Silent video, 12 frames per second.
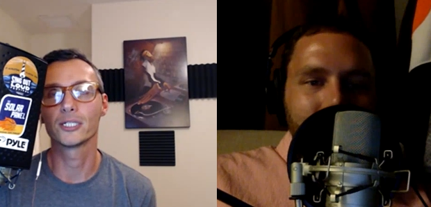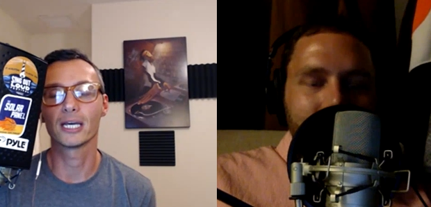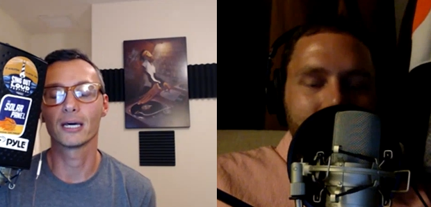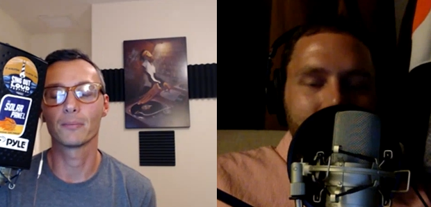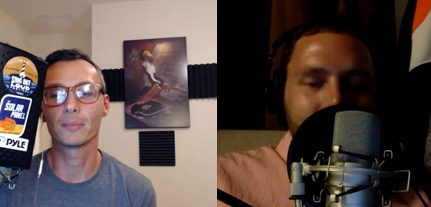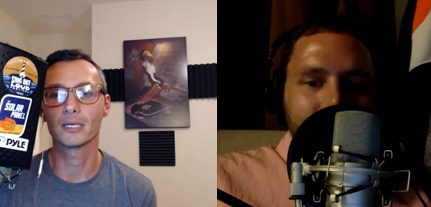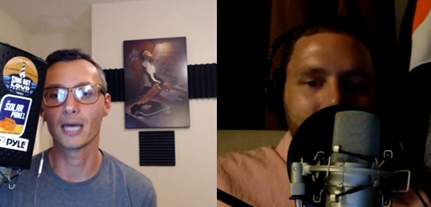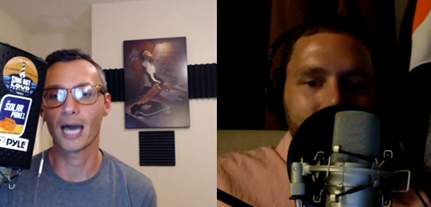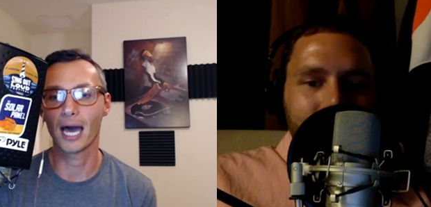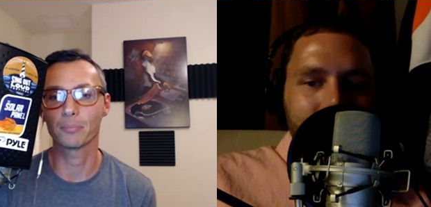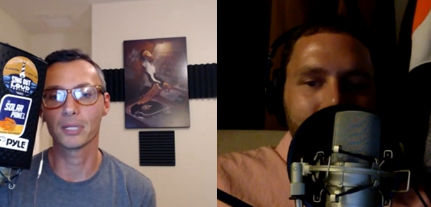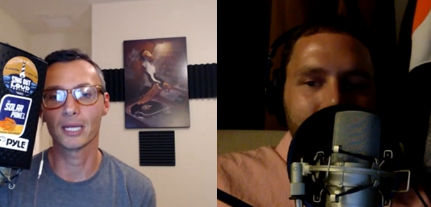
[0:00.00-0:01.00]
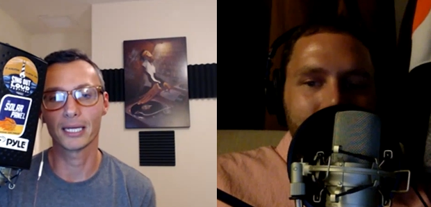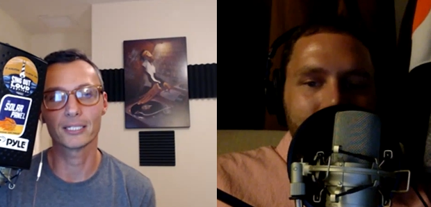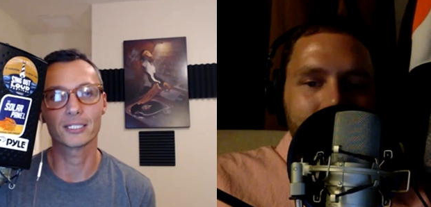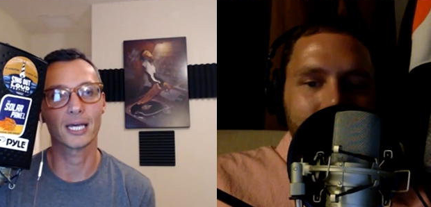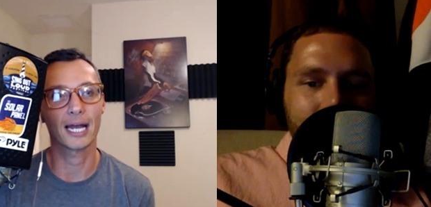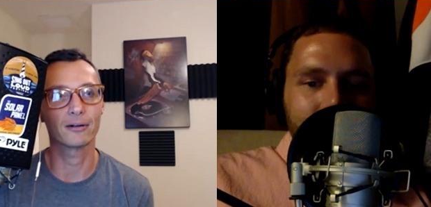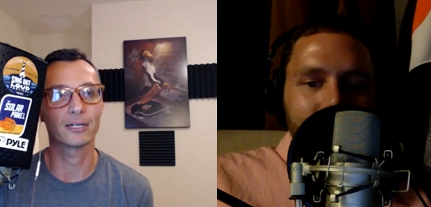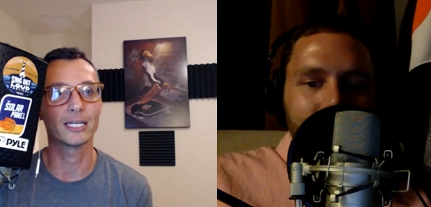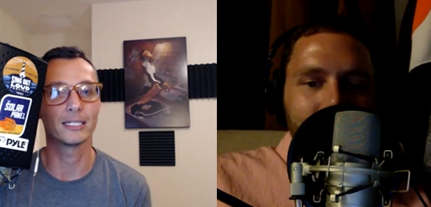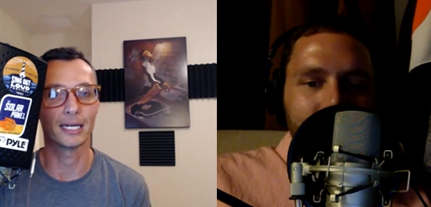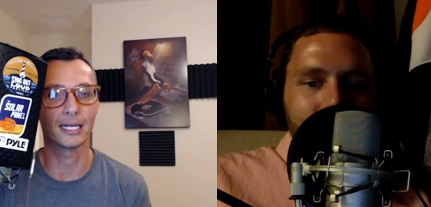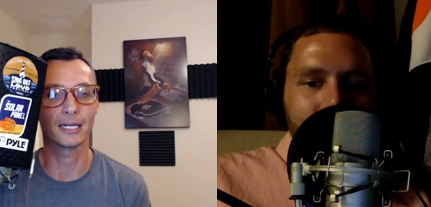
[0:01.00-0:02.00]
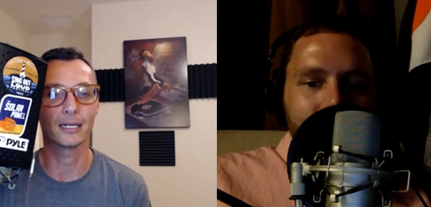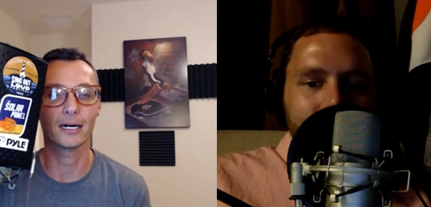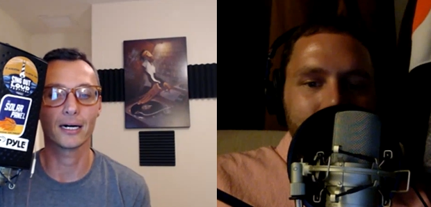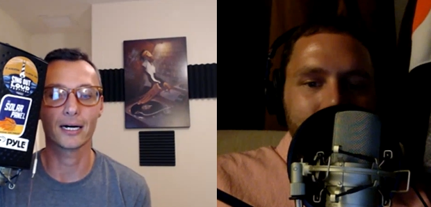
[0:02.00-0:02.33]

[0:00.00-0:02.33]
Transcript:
Speaker 1: good GM. He had a plan. He set out. He did it.